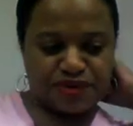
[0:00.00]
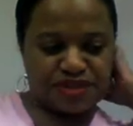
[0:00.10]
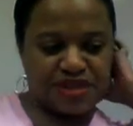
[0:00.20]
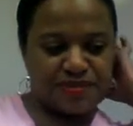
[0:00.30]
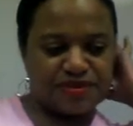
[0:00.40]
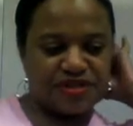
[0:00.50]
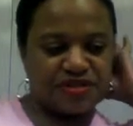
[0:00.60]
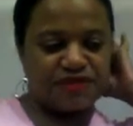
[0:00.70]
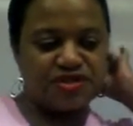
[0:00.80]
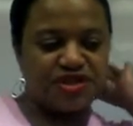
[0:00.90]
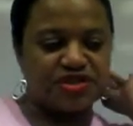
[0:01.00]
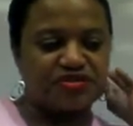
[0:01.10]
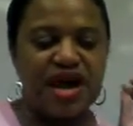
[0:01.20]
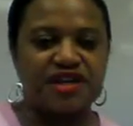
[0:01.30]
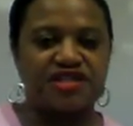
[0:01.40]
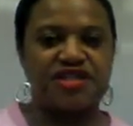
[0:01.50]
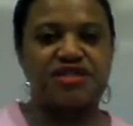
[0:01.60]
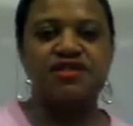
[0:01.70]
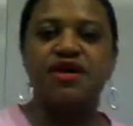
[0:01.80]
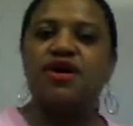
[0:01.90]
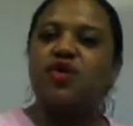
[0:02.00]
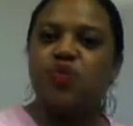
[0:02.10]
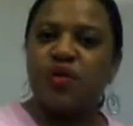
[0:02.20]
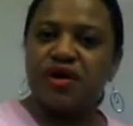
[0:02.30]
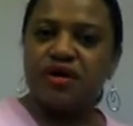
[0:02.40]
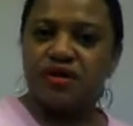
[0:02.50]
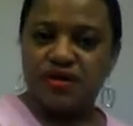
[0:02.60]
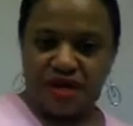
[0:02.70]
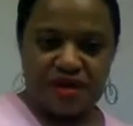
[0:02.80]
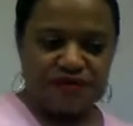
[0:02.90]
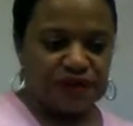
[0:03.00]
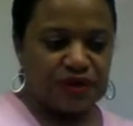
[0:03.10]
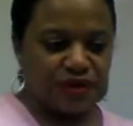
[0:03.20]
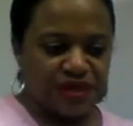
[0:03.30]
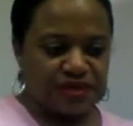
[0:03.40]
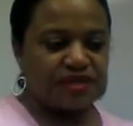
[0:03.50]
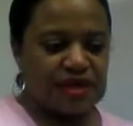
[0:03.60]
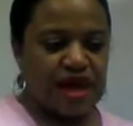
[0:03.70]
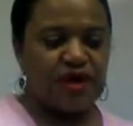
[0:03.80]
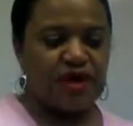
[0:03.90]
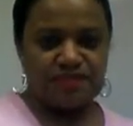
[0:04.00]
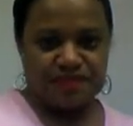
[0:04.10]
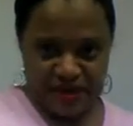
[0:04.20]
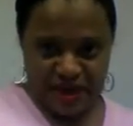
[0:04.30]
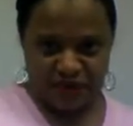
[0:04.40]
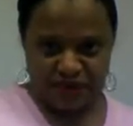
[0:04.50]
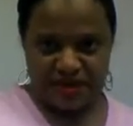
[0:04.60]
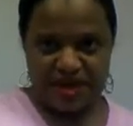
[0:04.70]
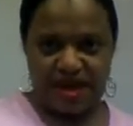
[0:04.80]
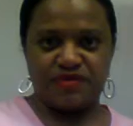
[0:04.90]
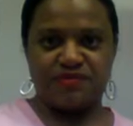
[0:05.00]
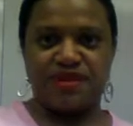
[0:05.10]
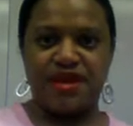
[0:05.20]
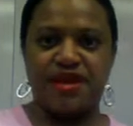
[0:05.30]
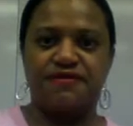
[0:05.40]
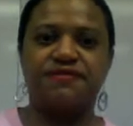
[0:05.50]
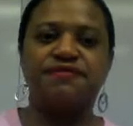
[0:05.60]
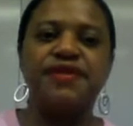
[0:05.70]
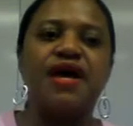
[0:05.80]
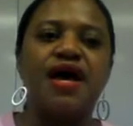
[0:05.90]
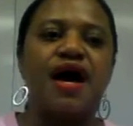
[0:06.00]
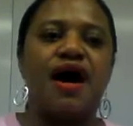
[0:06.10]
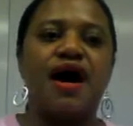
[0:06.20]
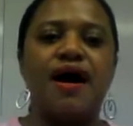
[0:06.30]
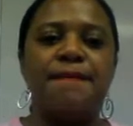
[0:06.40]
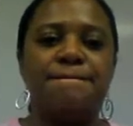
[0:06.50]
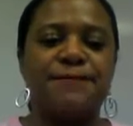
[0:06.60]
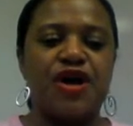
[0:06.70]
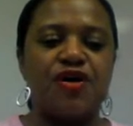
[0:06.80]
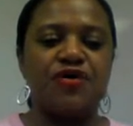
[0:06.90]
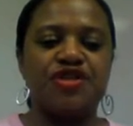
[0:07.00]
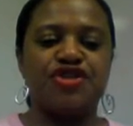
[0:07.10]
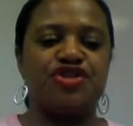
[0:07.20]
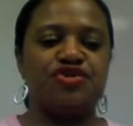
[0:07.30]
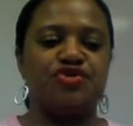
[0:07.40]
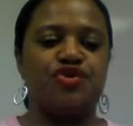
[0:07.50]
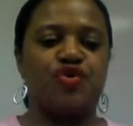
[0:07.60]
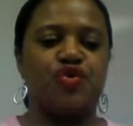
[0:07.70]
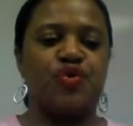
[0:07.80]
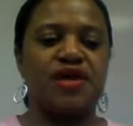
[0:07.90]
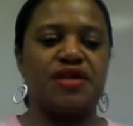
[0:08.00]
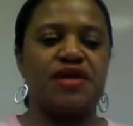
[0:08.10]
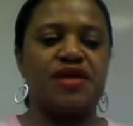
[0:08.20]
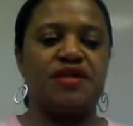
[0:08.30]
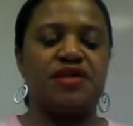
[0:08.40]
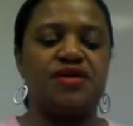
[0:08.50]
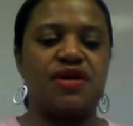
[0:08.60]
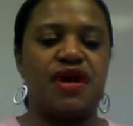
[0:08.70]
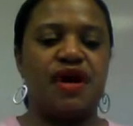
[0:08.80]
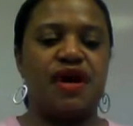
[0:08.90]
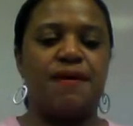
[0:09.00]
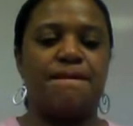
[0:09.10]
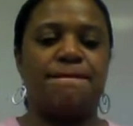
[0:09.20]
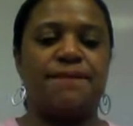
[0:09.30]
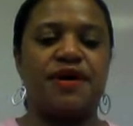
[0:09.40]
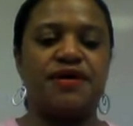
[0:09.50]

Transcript: perceptions of those interactions will influence how we behave and believe. I'm going to quickly look up,